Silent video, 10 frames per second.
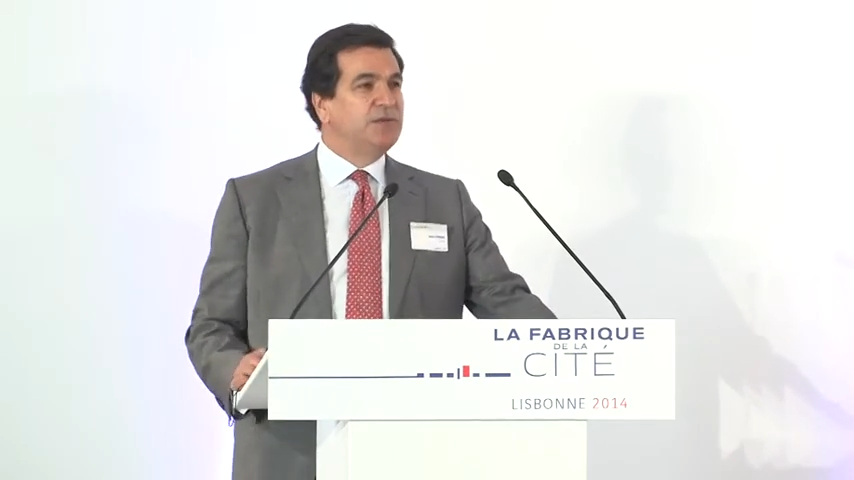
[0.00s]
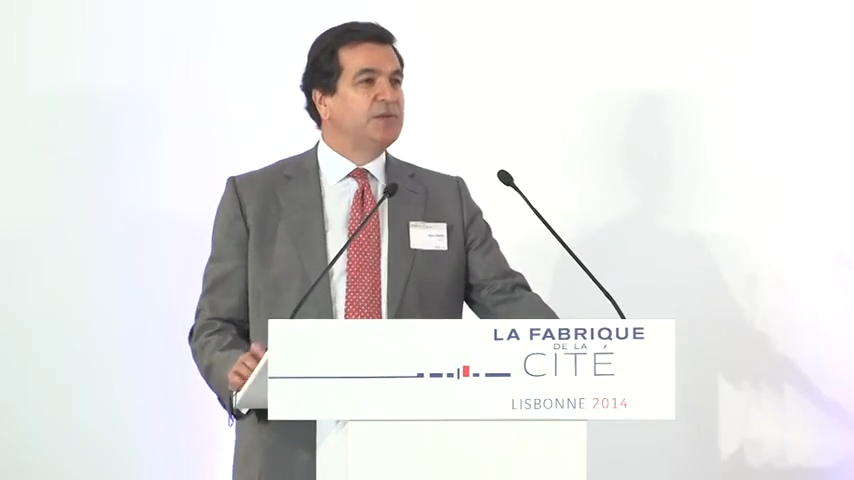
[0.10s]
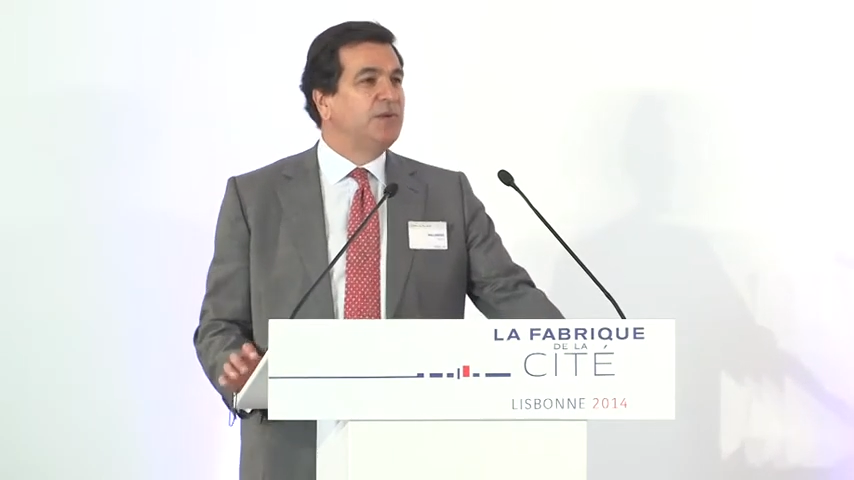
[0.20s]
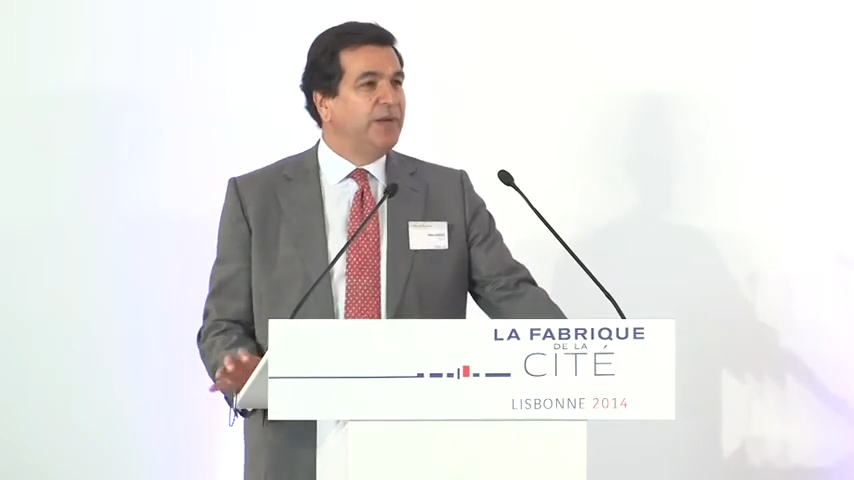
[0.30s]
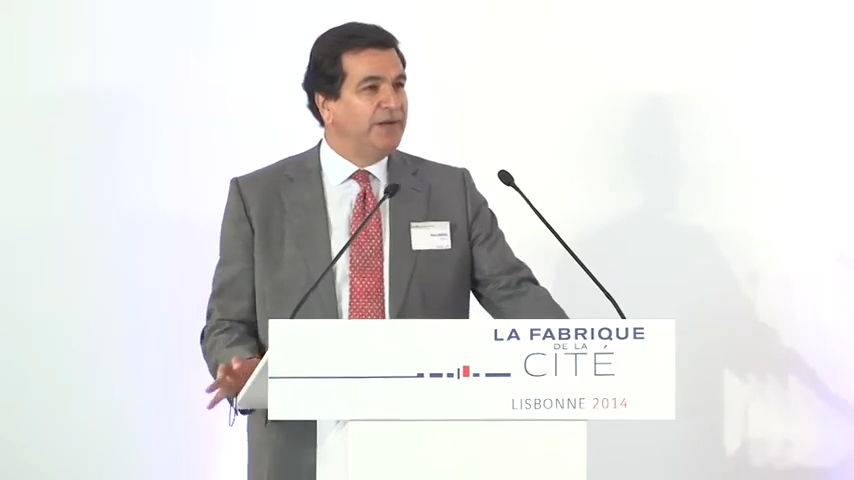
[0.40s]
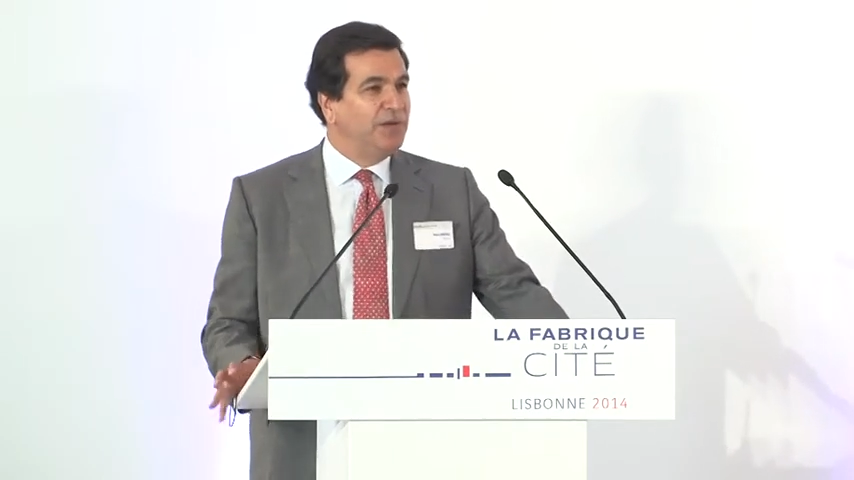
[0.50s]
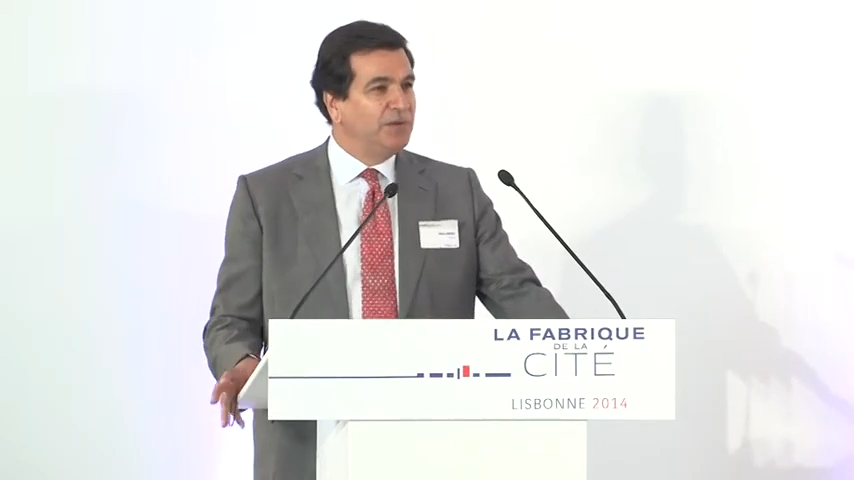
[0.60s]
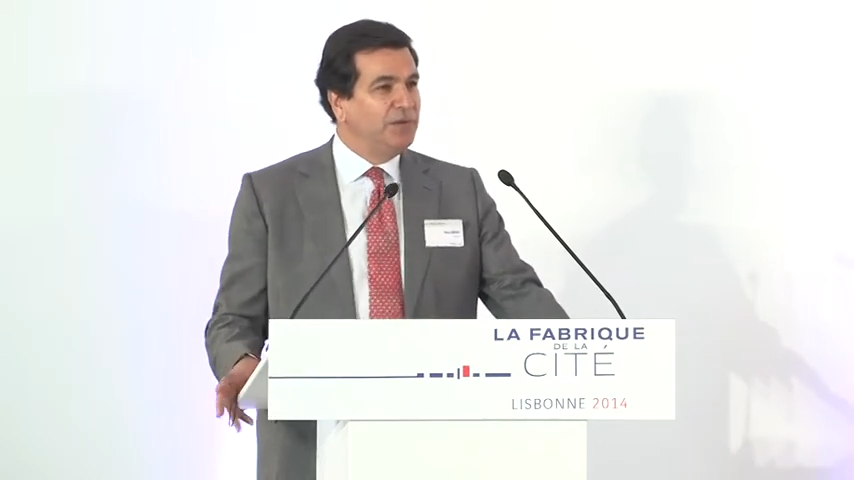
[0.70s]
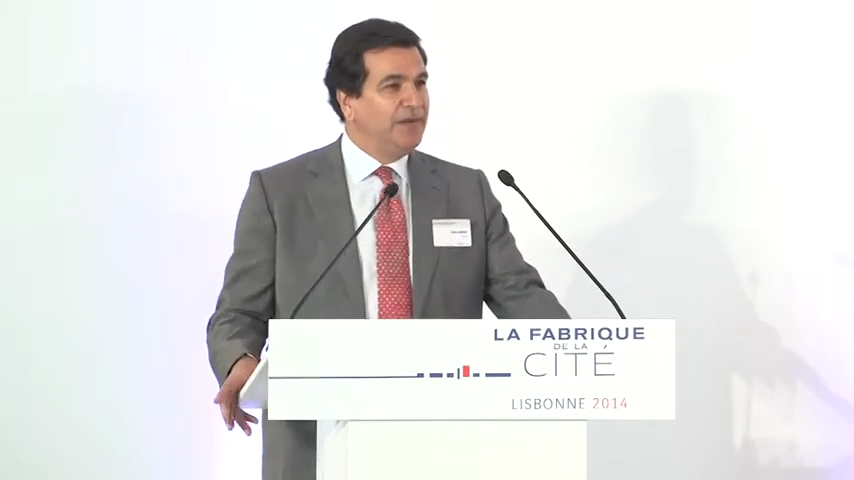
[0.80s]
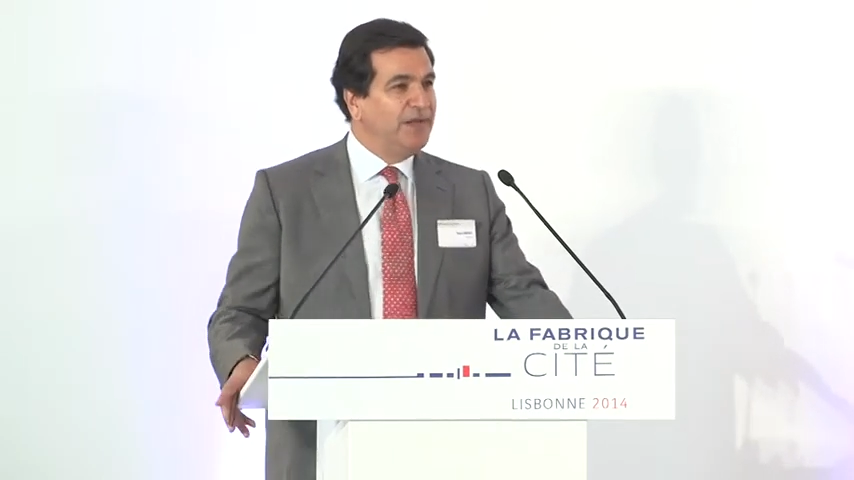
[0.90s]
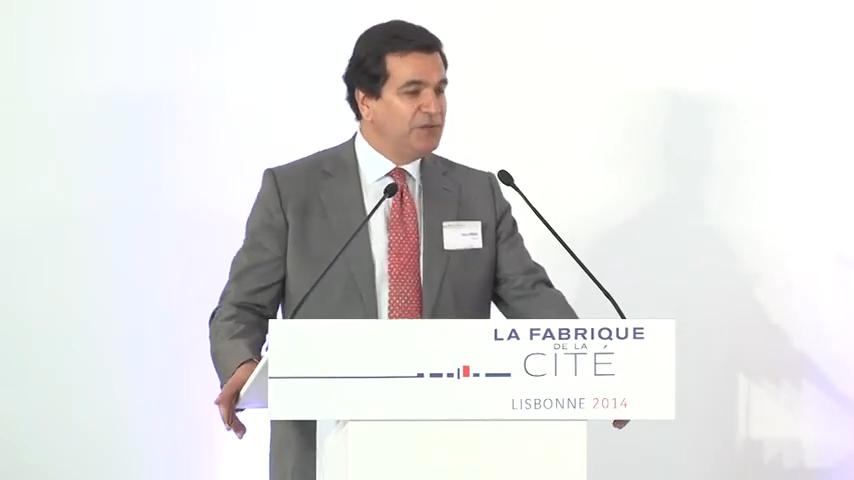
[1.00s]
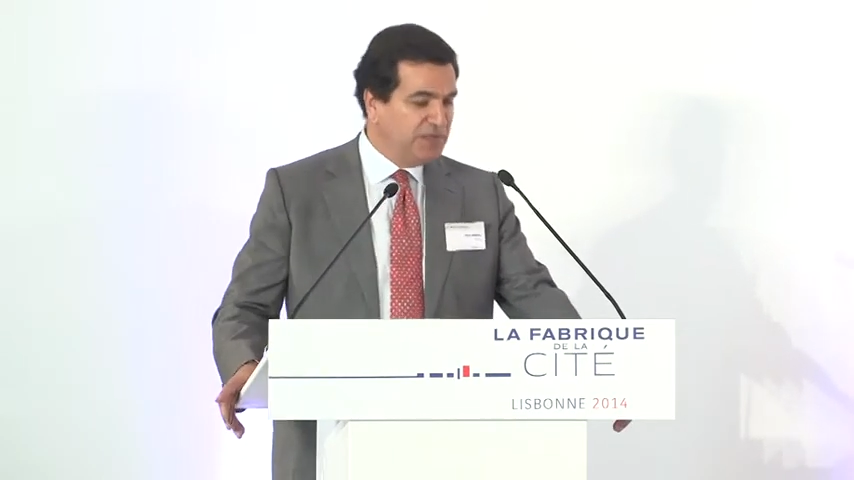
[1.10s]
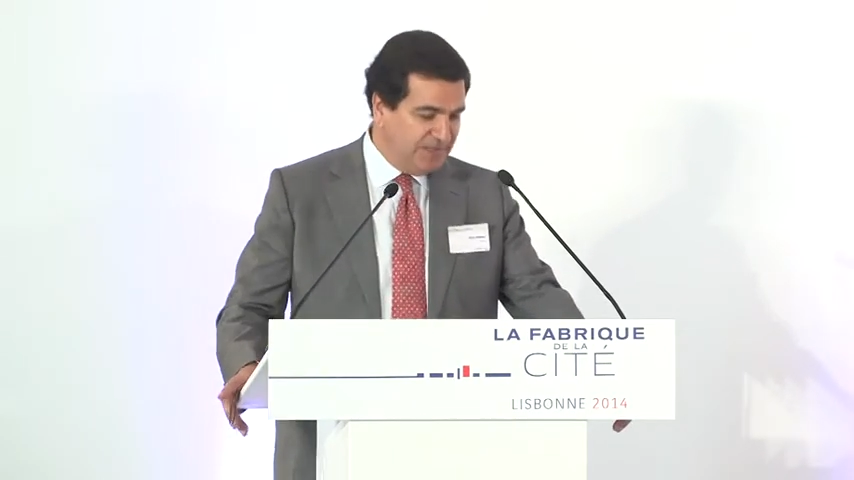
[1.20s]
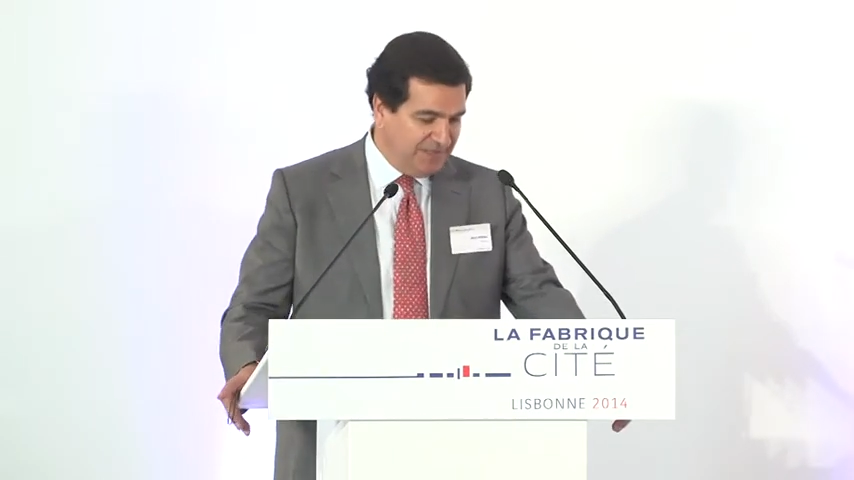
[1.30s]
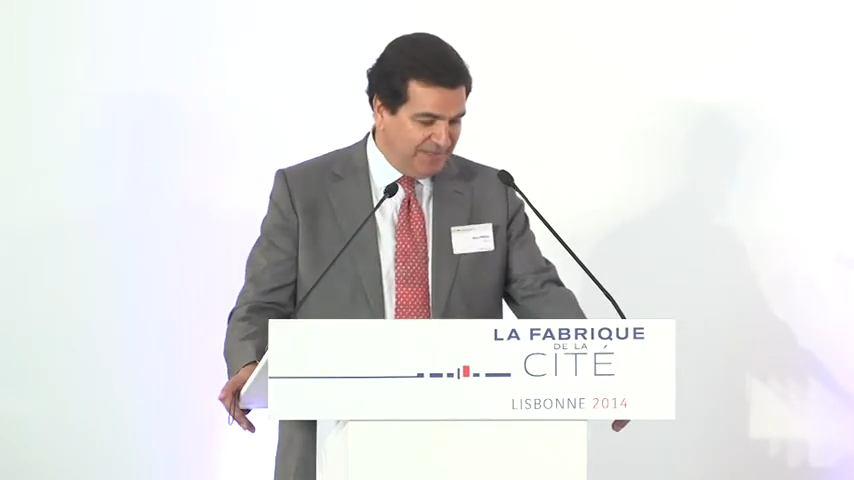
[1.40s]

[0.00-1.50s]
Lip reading: so I know the Asian